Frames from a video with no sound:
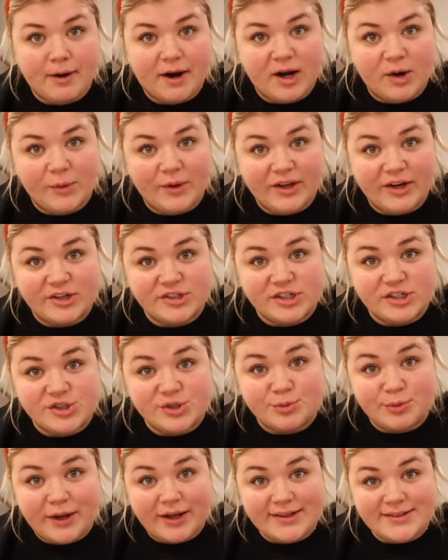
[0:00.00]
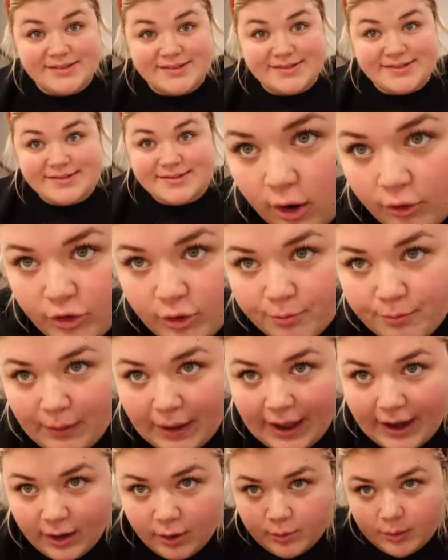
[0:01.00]
borrowing your gingerbreads. Oh, they're
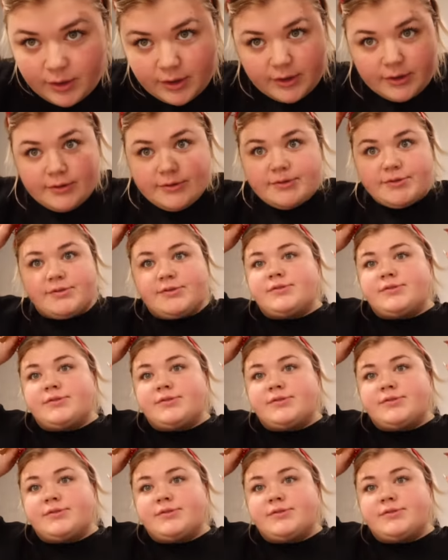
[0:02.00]
backward.